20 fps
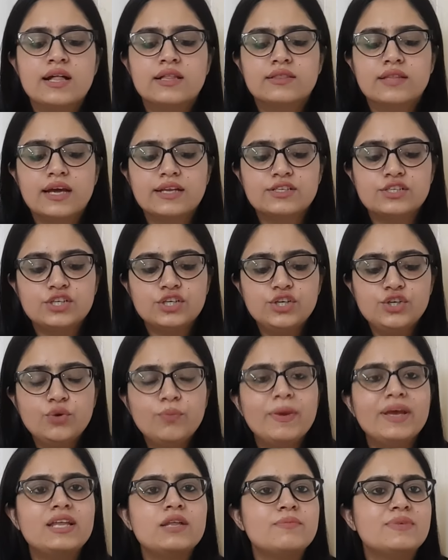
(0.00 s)
that you
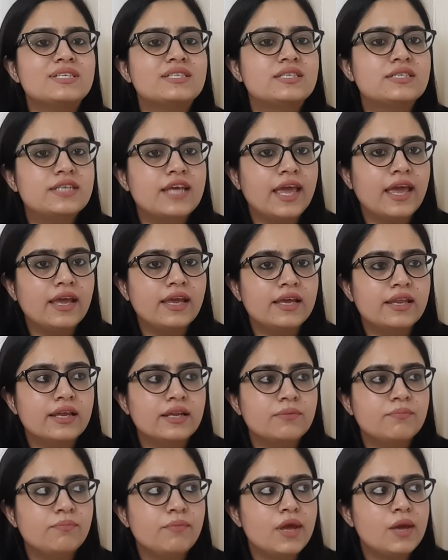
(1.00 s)
made a mistake in
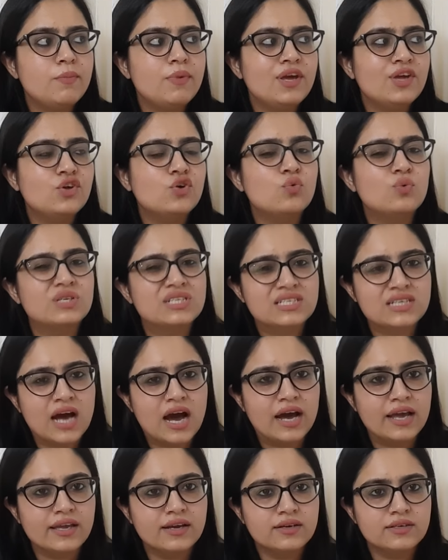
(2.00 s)
it. Maybe you were
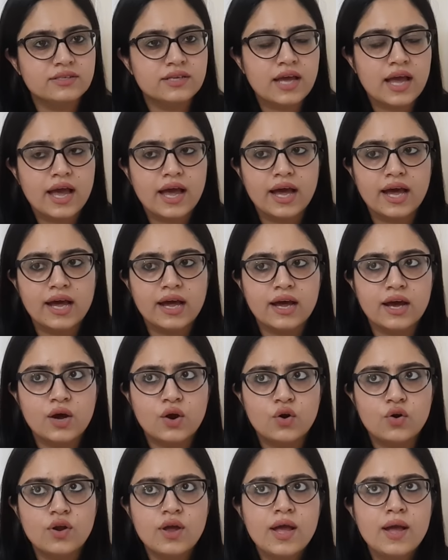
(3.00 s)
tired,
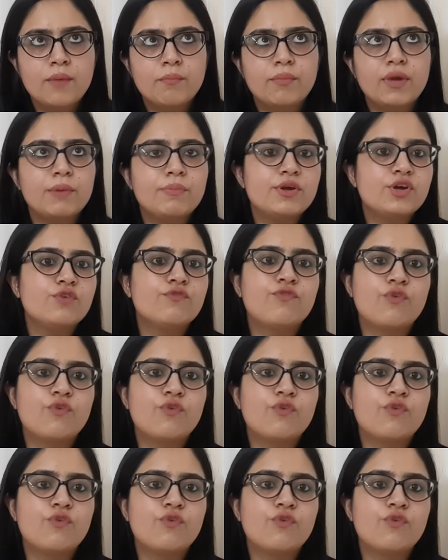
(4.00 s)
or maybe you